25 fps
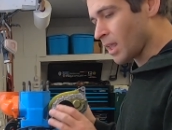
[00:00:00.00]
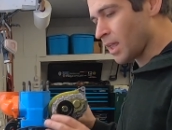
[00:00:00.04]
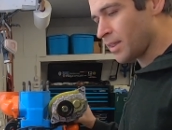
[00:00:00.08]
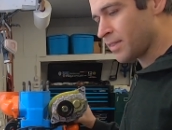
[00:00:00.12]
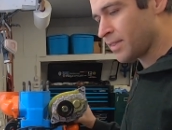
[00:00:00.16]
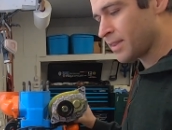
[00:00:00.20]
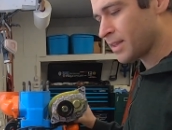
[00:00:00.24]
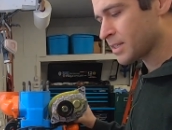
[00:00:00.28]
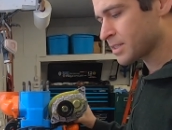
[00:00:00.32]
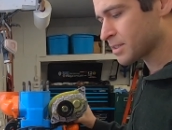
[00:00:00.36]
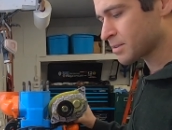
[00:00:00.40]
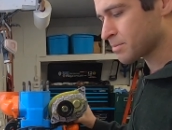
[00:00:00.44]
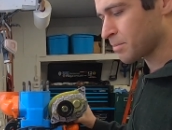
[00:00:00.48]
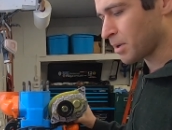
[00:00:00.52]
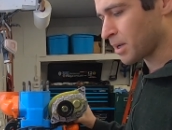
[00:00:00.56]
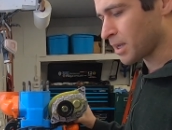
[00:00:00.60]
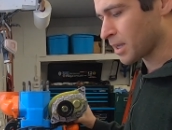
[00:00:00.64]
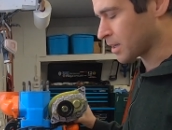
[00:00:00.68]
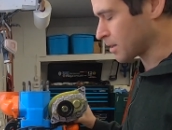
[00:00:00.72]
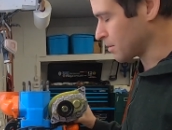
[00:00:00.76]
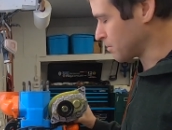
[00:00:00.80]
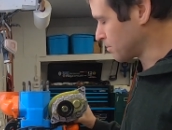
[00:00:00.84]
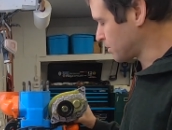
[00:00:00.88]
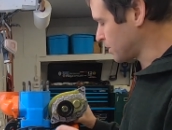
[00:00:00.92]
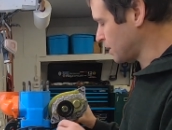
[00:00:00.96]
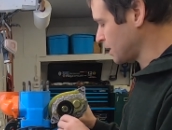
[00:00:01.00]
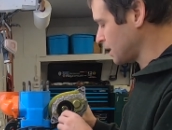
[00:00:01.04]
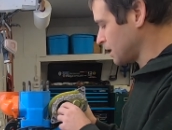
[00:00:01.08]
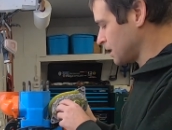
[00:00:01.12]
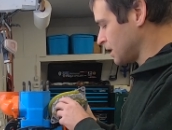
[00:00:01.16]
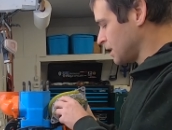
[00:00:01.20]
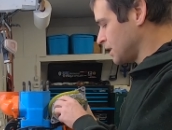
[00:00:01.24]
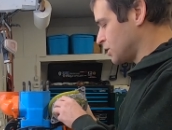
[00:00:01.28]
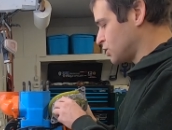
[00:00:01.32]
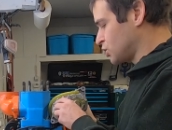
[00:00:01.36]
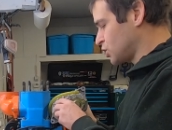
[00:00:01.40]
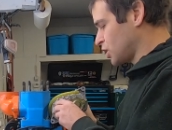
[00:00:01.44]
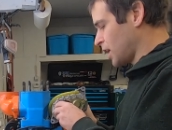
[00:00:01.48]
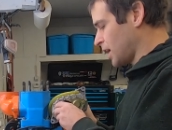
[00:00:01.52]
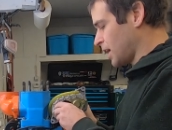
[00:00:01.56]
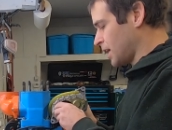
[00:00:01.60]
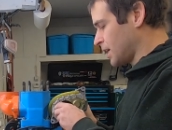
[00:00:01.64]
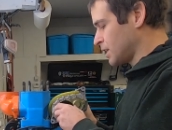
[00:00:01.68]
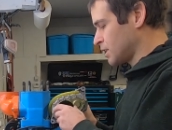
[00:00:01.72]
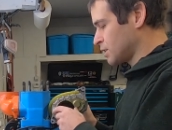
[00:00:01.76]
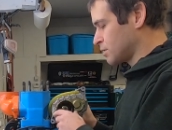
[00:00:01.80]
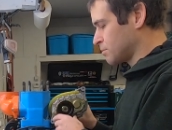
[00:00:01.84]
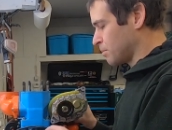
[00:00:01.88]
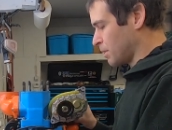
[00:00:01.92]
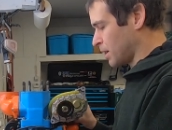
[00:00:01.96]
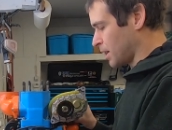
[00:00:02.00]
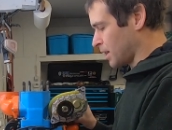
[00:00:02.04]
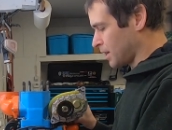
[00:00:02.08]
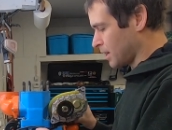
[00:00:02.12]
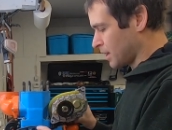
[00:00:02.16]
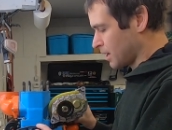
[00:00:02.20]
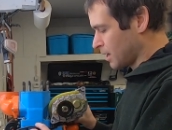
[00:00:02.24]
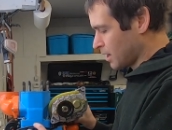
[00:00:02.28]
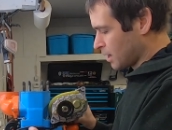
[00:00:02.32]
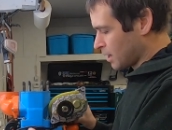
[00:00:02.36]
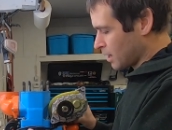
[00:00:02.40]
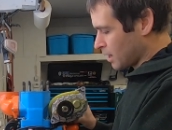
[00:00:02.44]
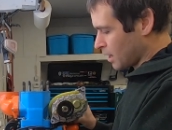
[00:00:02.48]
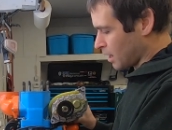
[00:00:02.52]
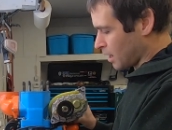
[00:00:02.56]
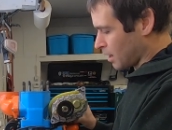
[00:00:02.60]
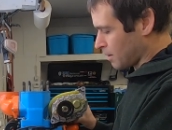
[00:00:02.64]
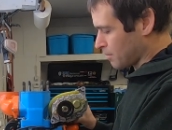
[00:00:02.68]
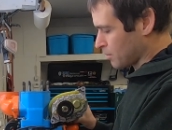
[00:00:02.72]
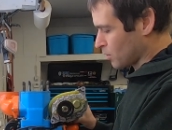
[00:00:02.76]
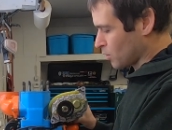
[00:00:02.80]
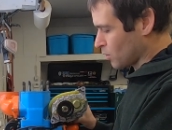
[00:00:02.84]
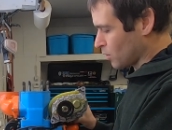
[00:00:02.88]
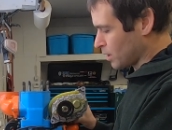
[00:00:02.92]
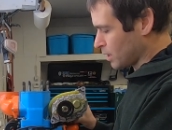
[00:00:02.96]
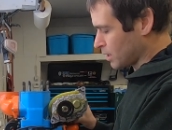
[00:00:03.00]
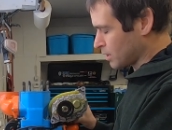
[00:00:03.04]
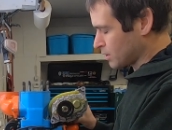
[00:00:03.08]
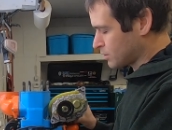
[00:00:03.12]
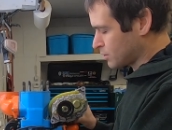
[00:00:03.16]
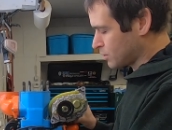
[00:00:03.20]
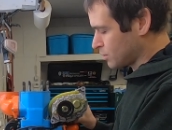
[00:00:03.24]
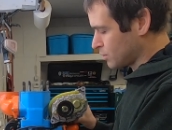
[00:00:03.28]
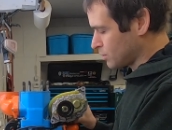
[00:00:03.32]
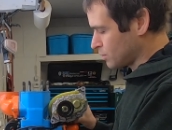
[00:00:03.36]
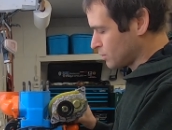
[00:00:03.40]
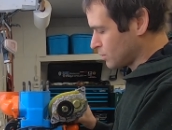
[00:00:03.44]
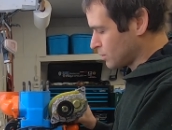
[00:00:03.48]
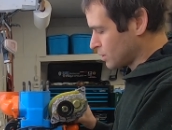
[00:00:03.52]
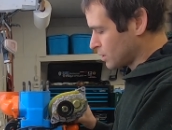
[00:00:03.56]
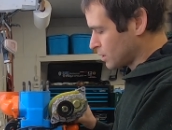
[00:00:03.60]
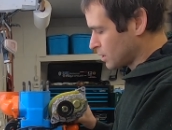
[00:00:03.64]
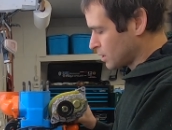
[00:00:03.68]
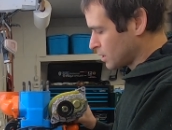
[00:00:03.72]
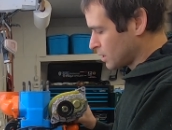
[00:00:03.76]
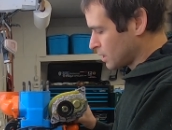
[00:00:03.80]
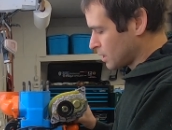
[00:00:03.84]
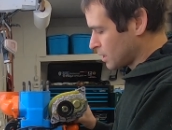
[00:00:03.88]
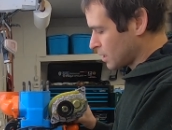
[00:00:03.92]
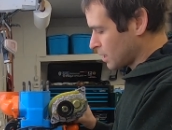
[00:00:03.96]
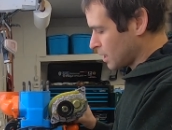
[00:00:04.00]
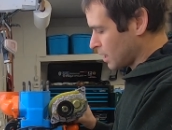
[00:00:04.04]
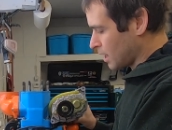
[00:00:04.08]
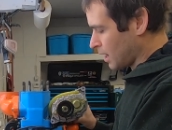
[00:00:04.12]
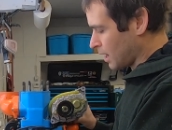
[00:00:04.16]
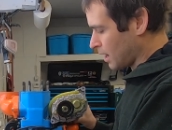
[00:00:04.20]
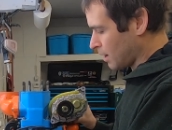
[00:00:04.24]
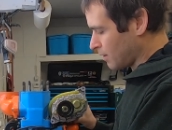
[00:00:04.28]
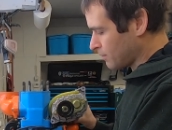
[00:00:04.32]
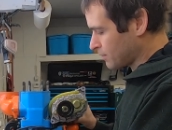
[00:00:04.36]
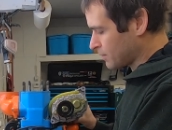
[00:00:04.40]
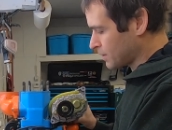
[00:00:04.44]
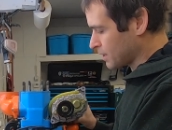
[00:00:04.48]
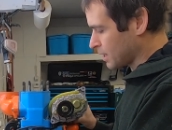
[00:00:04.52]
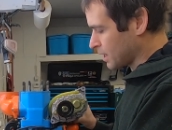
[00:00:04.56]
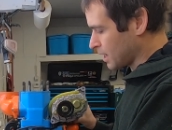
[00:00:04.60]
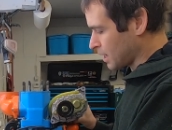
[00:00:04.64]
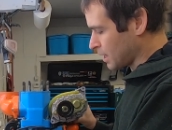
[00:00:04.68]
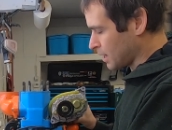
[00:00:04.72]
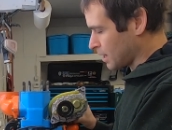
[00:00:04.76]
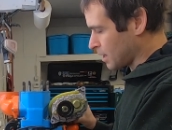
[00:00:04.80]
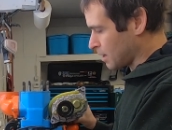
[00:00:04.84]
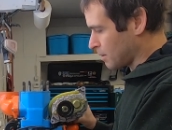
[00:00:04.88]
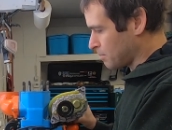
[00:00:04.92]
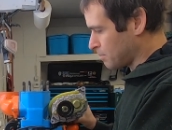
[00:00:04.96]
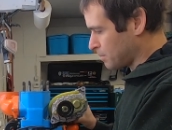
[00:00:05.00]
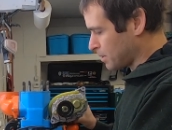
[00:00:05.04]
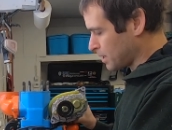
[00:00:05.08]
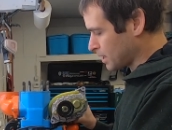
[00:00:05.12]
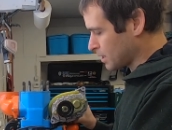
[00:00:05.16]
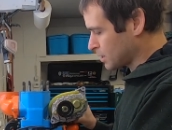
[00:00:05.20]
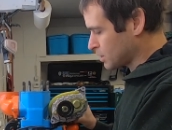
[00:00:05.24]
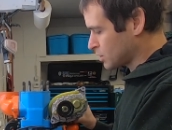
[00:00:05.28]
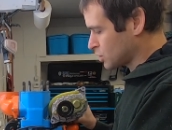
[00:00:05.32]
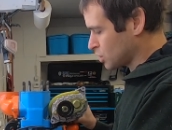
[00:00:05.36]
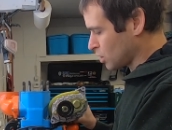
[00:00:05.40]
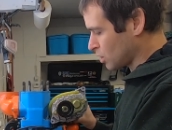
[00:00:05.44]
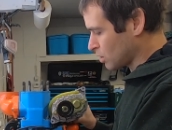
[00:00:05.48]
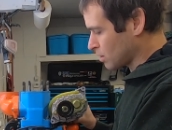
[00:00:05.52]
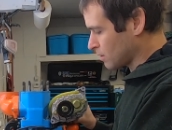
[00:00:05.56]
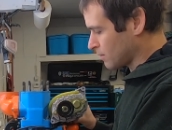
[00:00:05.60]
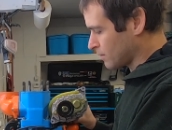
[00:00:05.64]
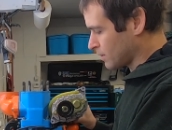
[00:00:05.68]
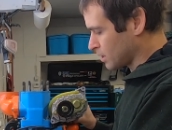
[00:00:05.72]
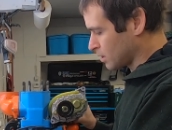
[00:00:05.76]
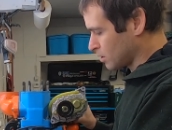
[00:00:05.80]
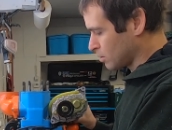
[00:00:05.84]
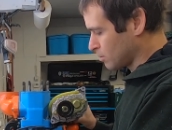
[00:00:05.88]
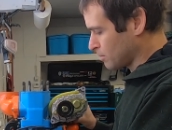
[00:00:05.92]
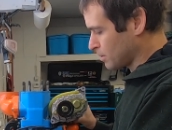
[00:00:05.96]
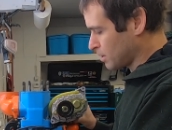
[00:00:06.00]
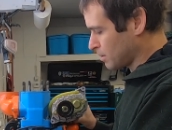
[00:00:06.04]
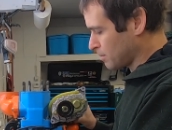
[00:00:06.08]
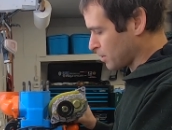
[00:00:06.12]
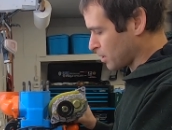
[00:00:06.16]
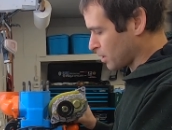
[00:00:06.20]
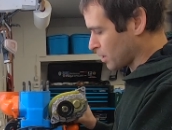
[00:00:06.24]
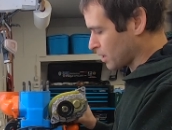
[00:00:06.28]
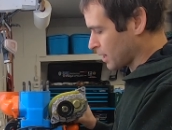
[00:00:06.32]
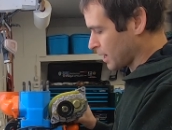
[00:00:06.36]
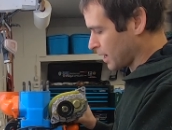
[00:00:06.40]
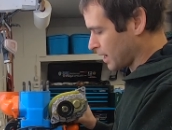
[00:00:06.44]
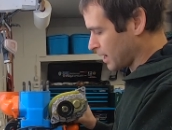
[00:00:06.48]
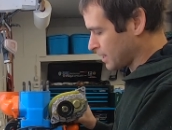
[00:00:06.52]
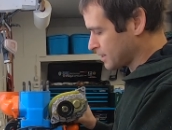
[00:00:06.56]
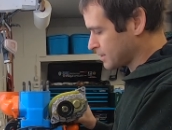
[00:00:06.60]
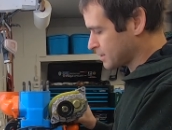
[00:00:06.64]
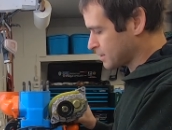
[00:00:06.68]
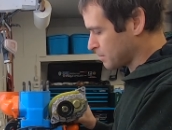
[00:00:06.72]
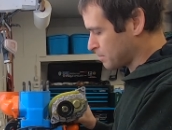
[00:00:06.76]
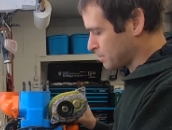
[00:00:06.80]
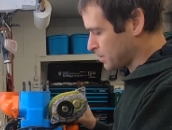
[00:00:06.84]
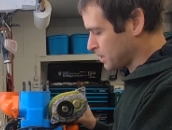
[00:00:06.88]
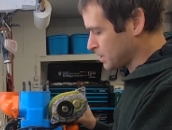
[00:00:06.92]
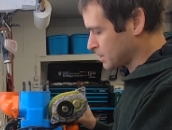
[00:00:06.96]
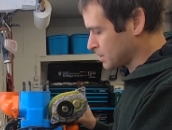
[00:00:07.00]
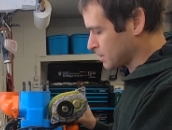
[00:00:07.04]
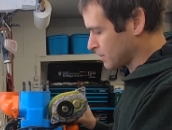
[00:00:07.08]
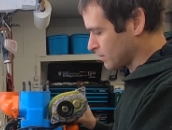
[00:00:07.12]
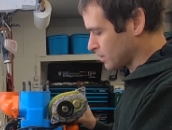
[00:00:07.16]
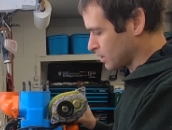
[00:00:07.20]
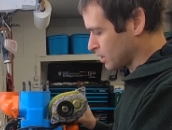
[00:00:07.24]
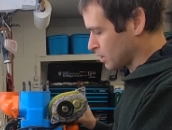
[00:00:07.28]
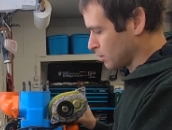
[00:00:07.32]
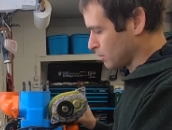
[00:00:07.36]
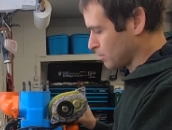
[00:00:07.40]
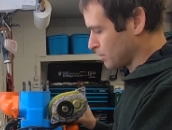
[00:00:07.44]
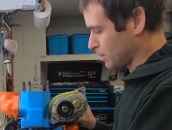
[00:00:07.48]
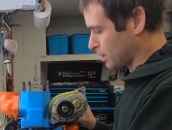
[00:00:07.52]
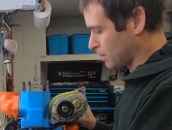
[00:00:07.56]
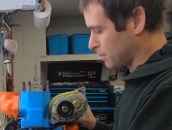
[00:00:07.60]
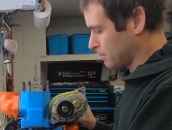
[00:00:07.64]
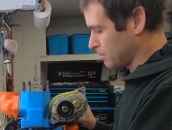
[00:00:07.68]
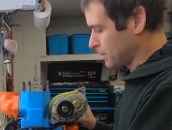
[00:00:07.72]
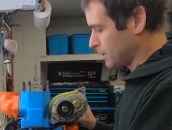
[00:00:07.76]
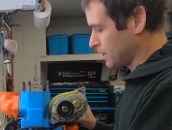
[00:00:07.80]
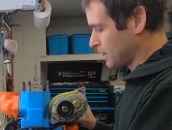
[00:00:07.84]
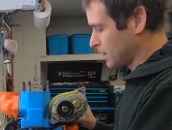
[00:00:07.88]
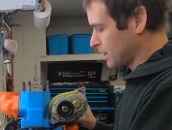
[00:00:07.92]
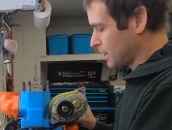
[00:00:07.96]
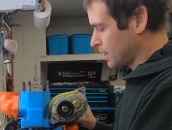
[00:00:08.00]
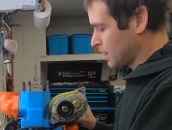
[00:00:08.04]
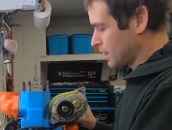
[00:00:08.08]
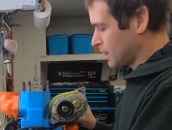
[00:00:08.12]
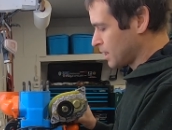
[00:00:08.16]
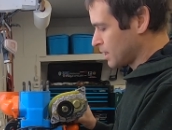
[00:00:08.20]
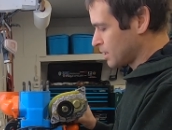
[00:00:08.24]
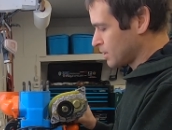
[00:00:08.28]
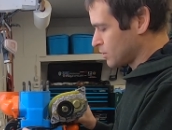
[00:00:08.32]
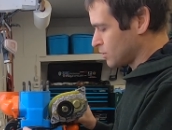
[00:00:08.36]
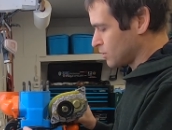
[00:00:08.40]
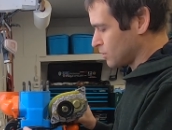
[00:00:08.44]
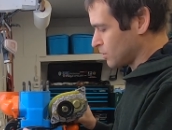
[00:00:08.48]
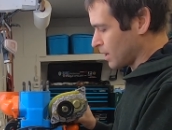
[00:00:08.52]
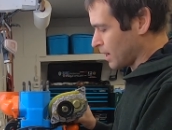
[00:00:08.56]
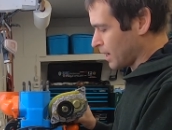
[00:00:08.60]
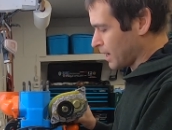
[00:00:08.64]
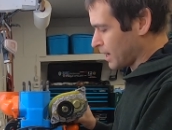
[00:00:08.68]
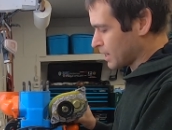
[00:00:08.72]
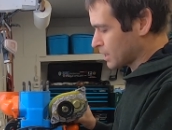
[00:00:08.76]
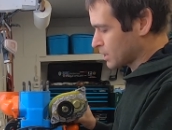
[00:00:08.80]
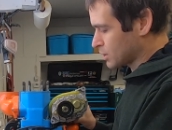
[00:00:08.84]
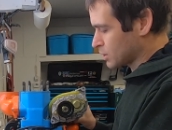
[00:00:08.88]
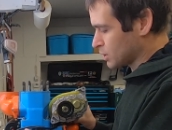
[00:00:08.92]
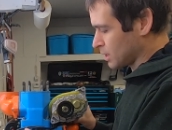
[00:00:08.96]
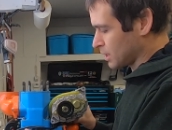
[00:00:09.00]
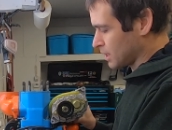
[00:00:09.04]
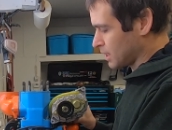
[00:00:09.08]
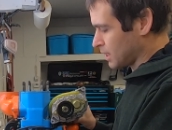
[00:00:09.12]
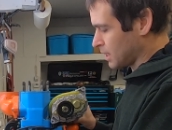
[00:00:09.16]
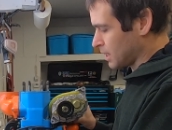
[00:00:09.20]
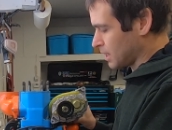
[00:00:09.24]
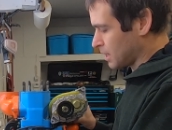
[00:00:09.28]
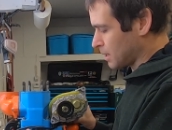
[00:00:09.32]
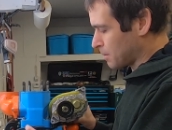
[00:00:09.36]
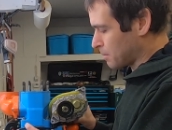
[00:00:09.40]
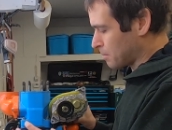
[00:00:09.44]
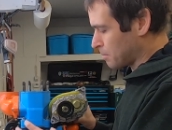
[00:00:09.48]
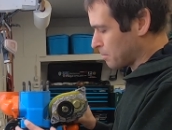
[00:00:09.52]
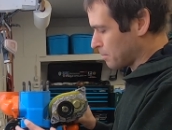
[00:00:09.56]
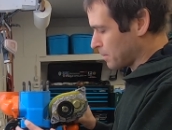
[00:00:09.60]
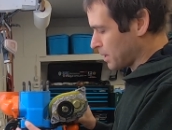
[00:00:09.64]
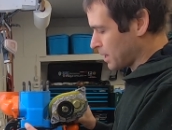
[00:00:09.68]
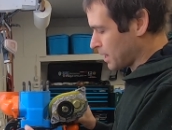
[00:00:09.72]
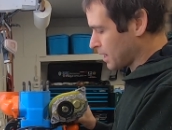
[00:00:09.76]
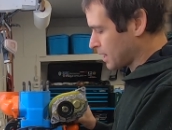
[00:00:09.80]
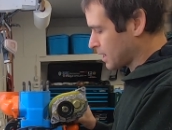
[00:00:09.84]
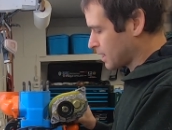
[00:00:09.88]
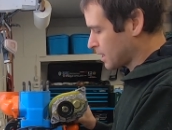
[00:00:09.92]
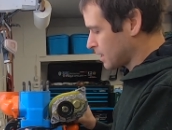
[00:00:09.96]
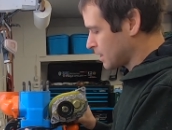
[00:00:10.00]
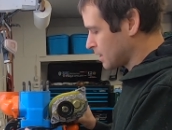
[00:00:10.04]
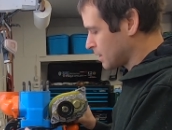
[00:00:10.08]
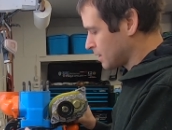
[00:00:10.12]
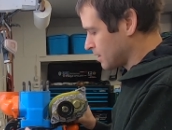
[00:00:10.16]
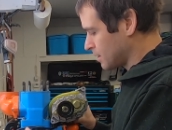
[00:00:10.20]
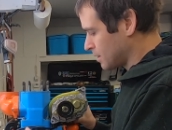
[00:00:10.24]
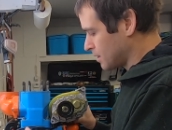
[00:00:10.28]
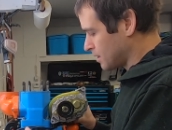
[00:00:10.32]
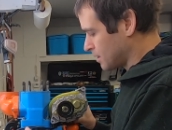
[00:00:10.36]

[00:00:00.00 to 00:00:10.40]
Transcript: and this might completely change, but I'm going to have to get a big chunk of aluminum or cast a piece of aluminum to actually make